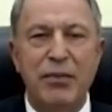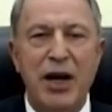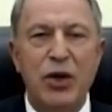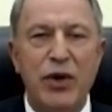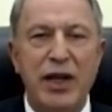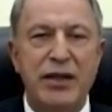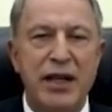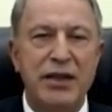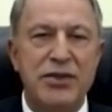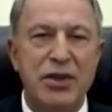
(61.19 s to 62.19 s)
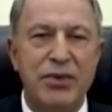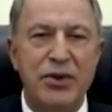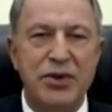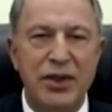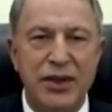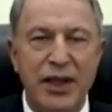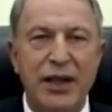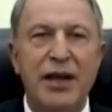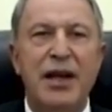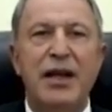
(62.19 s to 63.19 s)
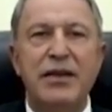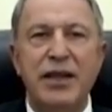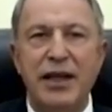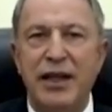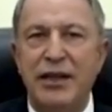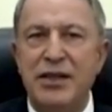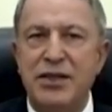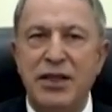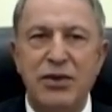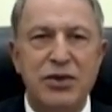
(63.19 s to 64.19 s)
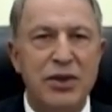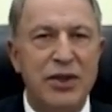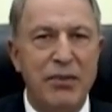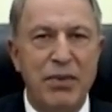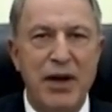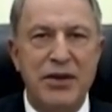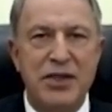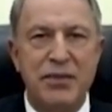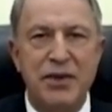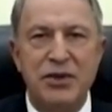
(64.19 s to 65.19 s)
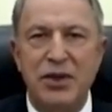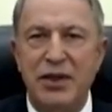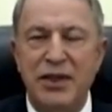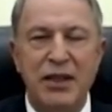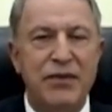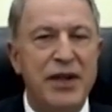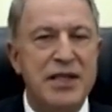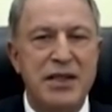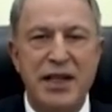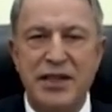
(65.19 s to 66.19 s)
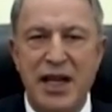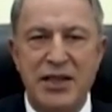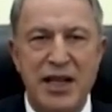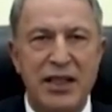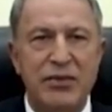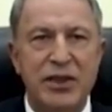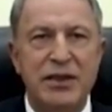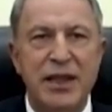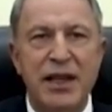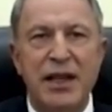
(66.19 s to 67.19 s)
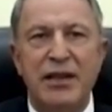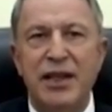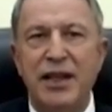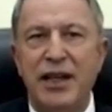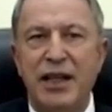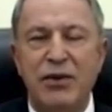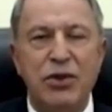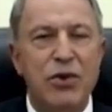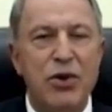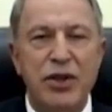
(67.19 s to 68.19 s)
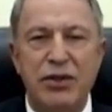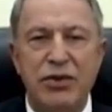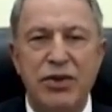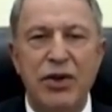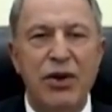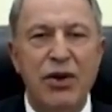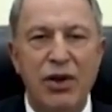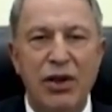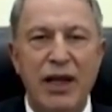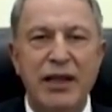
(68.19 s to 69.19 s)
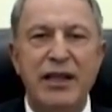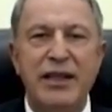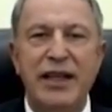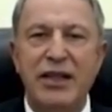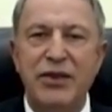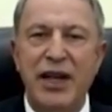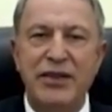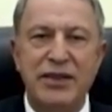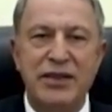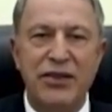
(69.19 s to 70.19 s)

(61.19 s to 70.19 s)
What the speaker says: by the way, taking this opportunity, the distinguished participants, dear friends, ladies and gentlemen, good morning to you all, and then the greetings